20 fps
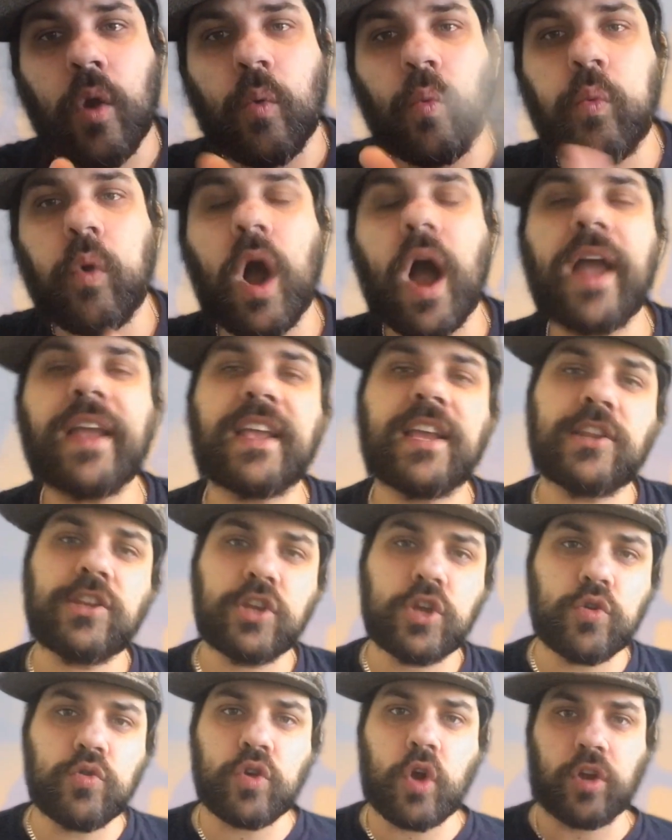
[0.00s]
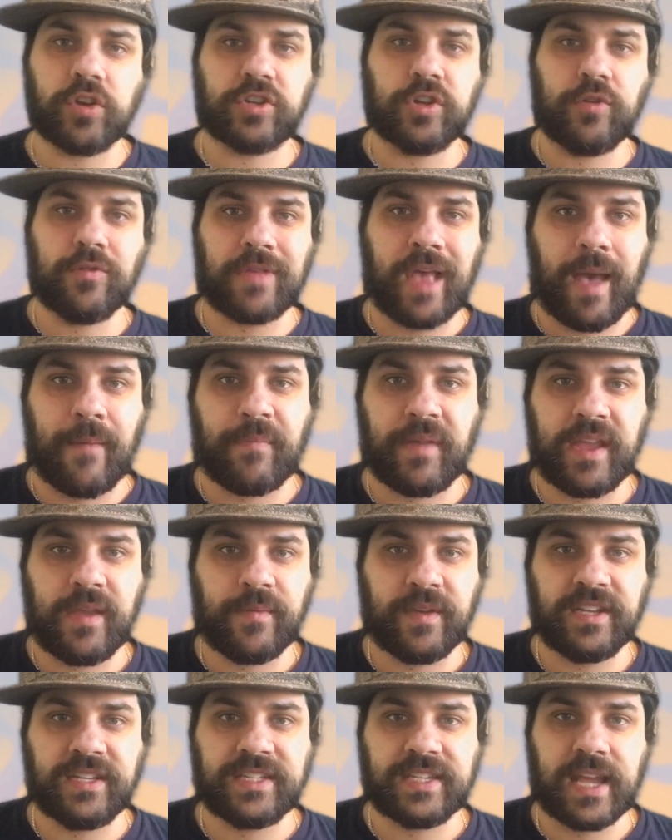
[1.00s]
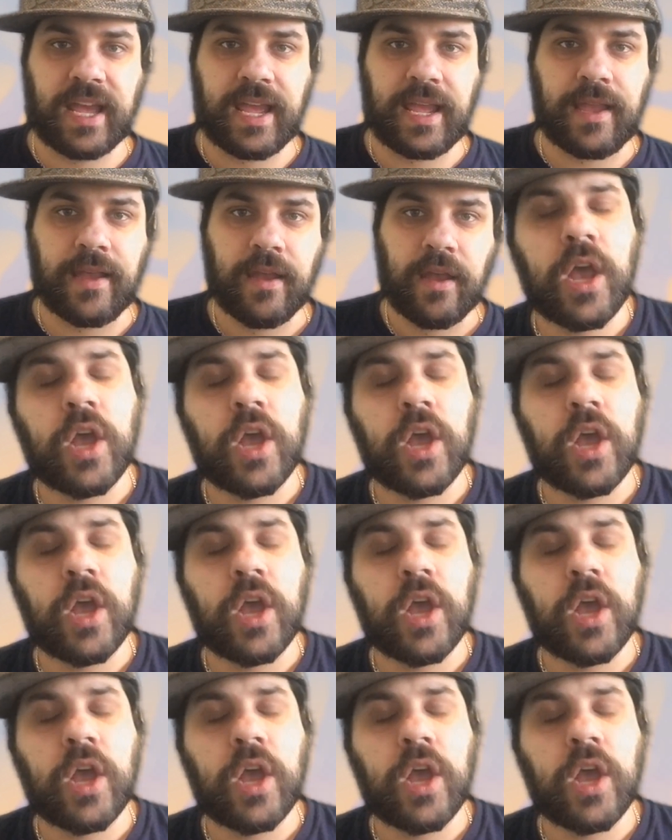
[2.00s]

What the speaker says: Why can you not do that, BBC?